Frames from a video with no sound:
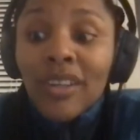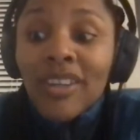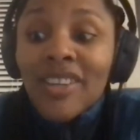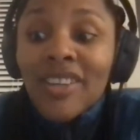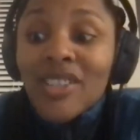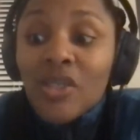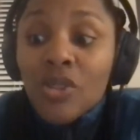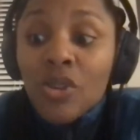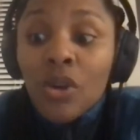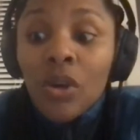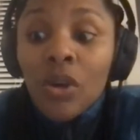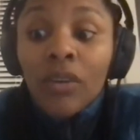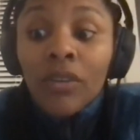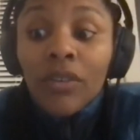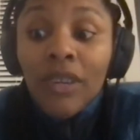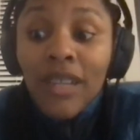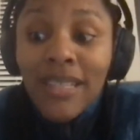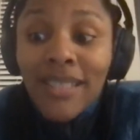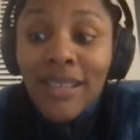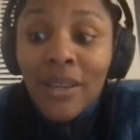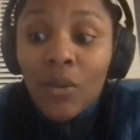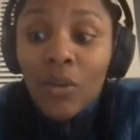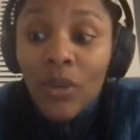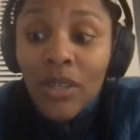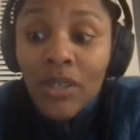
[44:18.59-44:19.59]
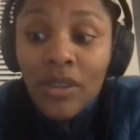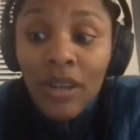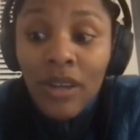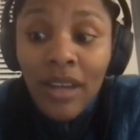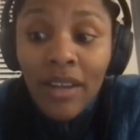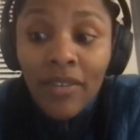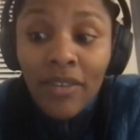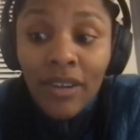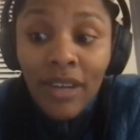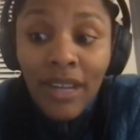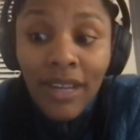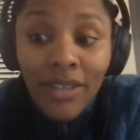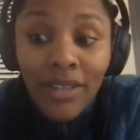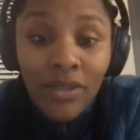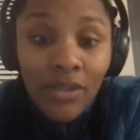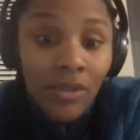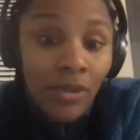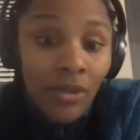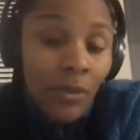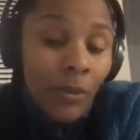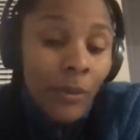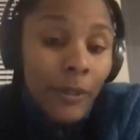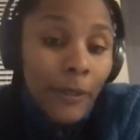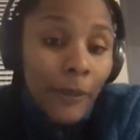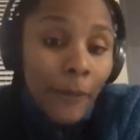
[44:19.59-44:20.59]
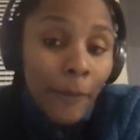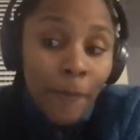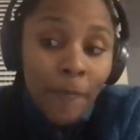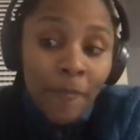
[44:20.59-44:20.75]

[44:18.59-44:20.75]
there's no reason whatsoever not to do it.